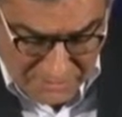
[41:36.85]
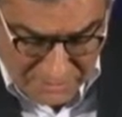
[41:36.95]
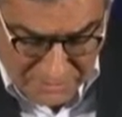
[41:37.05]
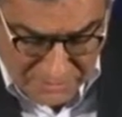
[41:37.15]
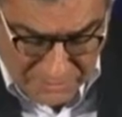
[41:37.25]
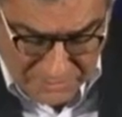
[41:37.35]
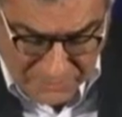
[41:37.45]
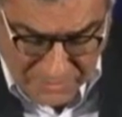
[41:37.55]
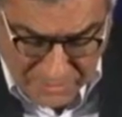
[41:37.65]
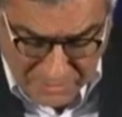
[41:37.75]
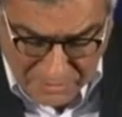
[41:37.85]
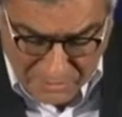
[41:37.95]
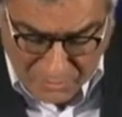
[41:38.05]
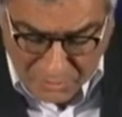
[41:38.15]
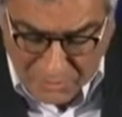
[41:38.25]

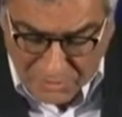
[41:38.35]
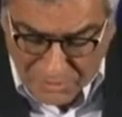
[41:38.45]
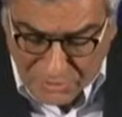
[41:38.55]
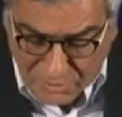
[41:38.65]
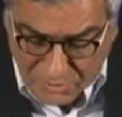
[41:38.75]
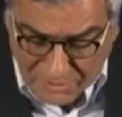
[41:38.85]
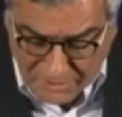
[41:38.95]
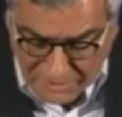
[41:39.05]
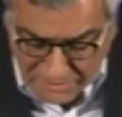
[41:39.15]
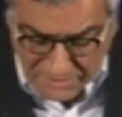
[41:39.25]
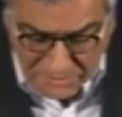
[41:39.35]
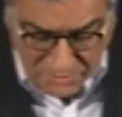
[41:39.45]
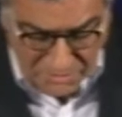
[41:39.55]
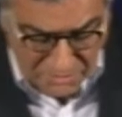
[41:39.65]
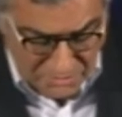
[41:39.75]
What we also looked at, and
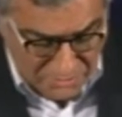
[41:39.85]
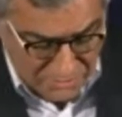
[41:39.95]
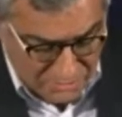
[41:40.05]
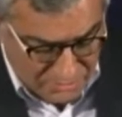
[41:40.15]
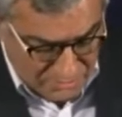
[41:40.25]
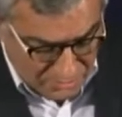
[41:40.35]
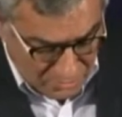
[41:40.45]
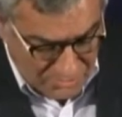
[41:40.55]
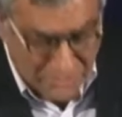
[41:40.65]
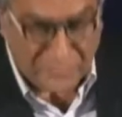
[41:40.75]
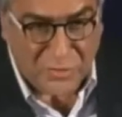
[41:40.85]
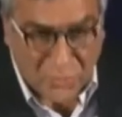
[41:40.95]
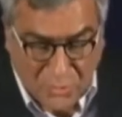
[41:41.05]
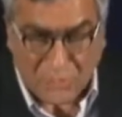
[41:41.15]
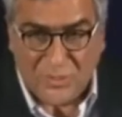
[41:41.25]
this was the question of
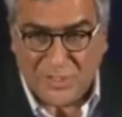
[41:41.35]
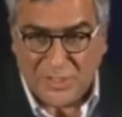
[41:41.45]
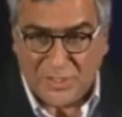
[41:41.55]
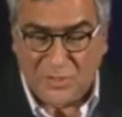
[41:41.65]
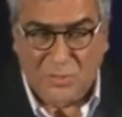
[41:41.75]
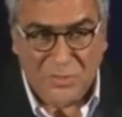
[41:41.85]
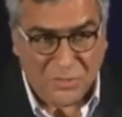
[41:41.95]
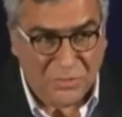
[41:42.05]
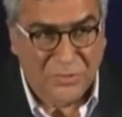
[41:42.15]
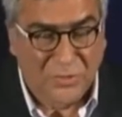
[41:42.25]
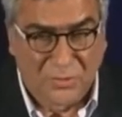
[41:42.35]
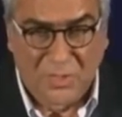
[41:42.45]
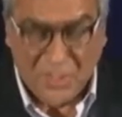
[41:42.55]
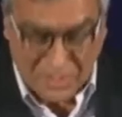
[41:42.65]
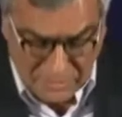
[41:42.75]
stroke here was
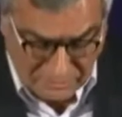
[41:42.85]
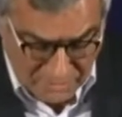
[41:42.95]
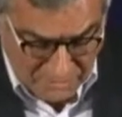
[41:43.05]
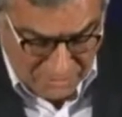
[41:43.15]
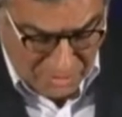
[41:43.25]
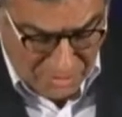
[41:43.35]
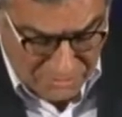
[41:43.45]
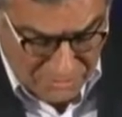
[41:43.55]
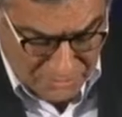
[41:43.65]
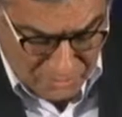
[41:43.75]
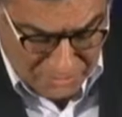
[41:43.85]
also a very hot